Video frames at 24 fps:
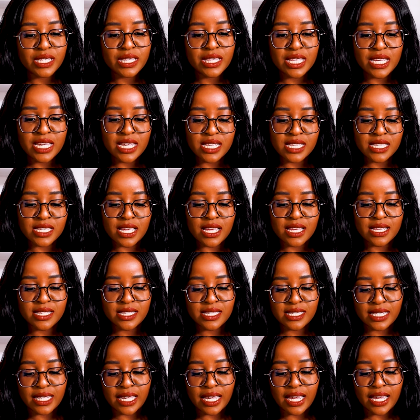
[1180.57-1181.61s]
These
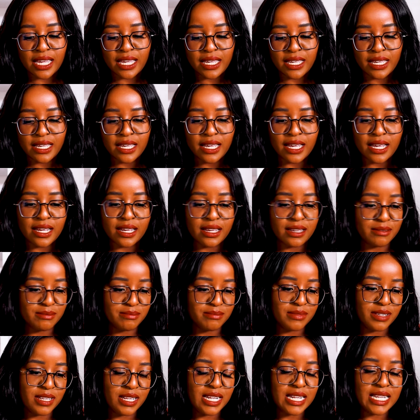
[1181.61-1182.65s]
say
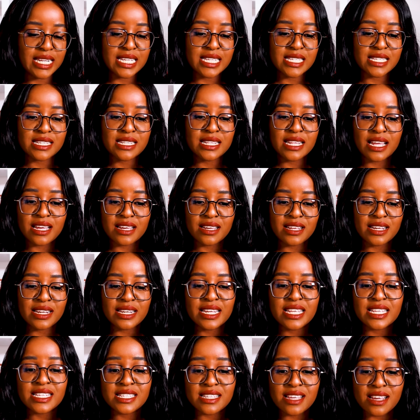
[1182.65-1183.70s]

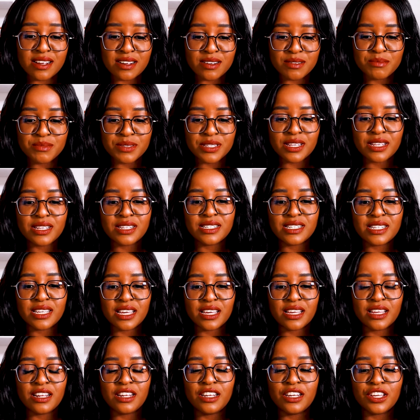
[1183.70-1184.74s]
Les Armes
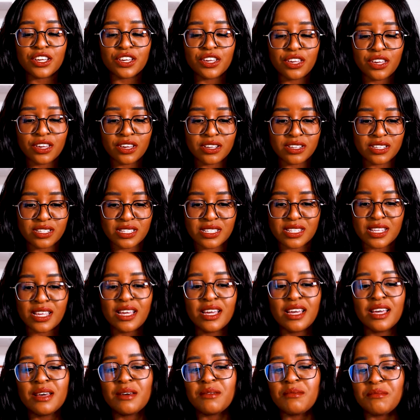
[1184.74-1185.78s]
de Liqueurs,
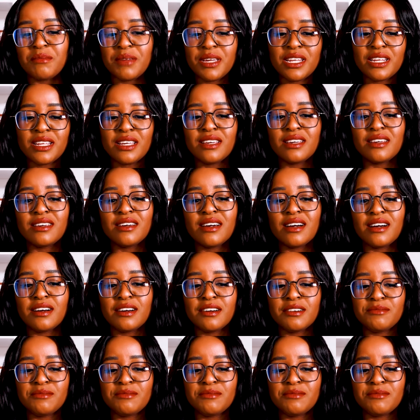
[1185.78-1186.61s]
meaning